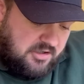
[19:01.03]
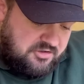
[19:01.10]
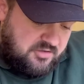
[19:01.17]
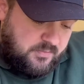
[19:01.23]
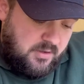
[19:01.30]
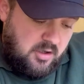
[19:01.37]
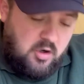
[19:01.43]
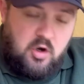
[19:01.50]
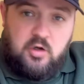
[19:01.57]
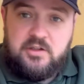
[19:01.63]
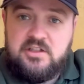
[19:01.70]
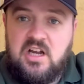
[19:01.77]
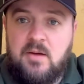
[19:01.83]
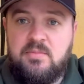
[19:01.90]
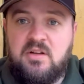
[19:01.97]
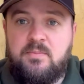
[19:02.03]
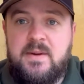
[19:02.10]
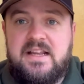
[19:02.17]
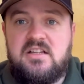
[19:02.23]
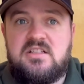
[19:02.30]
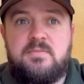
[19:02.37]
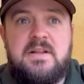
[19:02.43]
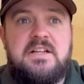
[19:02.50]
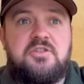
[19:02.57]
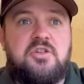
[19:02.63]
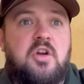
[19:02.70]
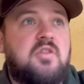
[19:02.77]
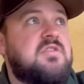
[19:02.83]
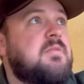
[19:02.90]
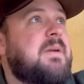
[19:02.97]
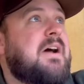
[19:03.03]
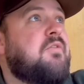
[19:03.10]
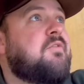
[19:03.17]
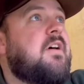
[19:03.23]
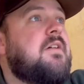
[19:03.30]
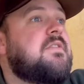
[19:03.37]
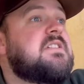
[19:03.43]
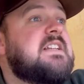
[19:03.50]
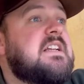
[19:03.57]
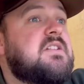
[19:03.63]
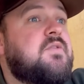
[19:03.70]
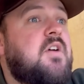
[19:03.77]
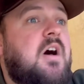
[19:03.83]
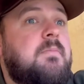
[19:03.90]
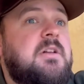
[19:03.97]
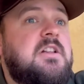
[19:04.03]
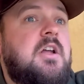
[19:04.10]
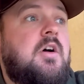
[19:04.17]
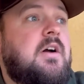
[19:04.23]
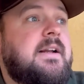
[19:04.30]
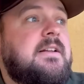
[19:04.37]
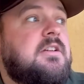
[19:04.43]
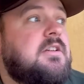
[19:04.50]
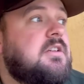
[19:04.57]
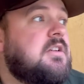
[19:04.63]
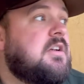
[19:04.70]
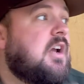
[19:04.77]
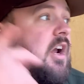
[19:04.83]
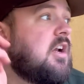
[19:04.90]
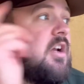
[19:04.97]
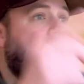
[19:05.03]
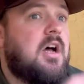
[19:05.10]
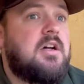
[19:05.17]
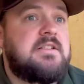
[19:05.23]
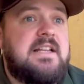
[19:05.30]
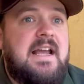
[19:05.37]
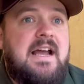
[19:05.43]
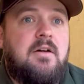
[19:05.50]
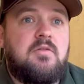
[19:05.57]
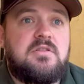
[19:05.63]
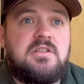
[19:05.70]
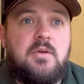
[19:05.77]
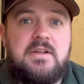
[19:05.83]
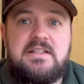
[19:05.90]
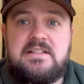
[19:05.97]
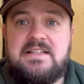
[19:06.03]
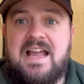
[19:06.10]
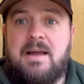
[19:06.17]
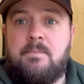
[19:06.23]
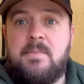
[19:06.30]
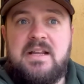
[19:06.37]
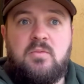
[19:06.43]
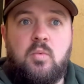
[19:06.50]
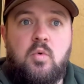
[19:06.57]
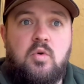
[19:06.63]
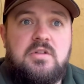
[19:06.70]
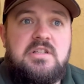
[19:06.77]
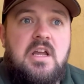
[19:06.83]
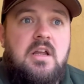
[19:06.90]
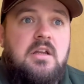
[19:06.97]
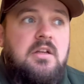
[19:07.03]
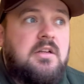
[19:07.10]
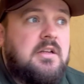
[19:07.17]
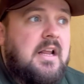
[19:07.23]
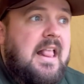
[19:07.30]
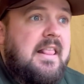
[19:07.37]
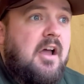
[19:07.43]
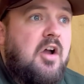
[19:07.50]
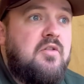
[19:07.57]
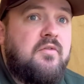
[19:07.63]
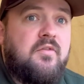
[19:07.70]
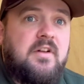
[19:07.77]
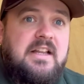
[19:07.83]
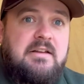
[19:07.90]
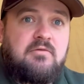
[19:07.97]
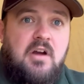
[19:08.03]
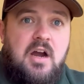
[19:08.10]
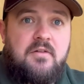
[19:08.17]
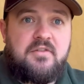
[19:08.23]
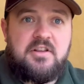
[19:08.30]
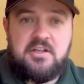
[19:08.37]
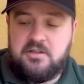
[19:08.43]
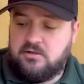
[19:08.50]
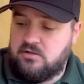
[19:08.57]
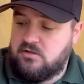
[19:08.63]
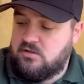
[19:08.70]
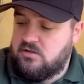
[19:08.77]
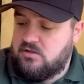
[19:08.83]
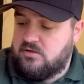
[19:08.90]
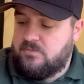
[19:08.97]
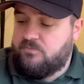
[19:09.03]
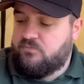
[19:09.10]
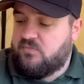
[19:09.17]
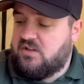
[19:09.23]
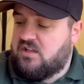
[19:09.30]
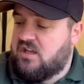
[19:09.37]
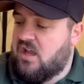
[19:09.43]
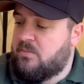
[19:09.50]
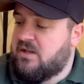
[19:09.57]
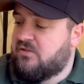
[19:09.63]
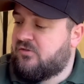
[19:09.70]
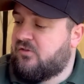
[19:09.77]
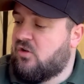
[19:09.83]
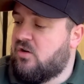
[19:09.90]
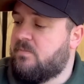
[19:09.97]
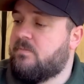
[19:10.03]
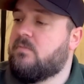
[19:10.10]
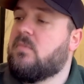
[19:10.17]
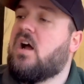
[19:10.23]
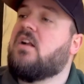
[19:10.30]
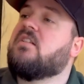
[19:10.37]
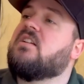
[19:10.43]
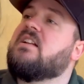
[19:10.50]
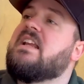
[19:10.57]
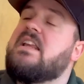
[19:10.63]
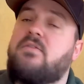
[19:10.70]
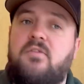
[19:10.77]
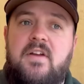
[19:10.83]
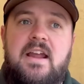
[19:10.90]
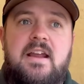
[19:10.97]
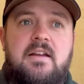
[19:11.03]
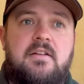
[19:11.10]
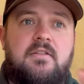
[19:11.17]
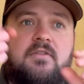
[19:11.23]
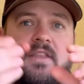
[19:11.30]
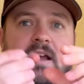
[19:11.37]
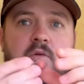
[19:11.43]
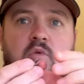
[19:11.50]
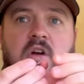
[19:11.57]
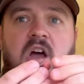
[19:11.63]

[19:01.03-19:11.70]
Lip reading: just put on a couple of big split shots about 5 or 6 foot up the line and cast it out so it's sat mid-water, and hopefully, rather than coming from underneath it, they'll